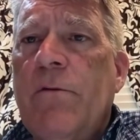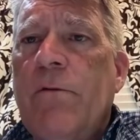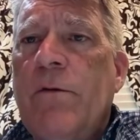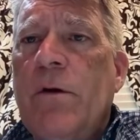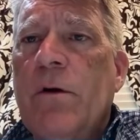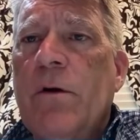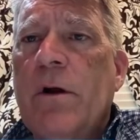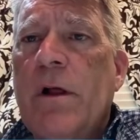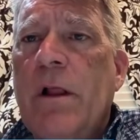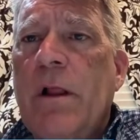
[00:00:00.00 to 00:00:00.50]
of
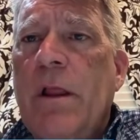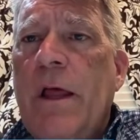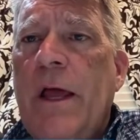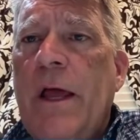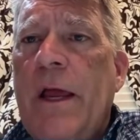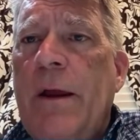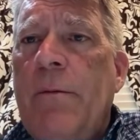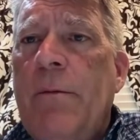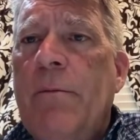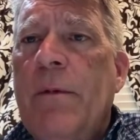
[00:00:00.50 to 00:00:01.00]
your
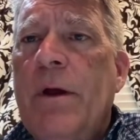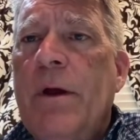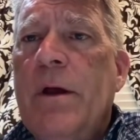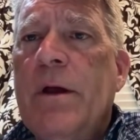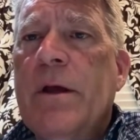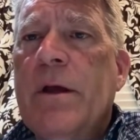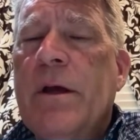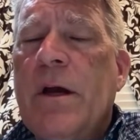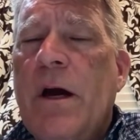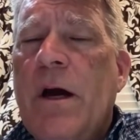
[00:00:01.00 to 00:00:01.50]
claim
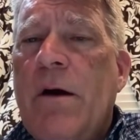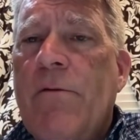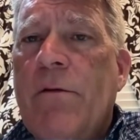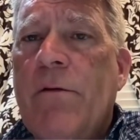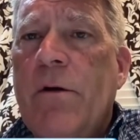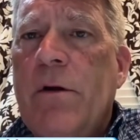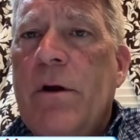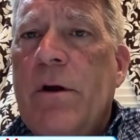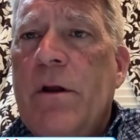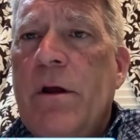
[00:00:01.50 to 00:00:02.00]

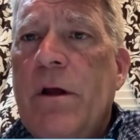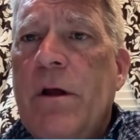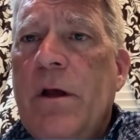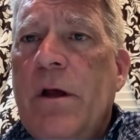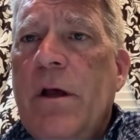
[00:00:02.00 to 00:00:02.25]
covered.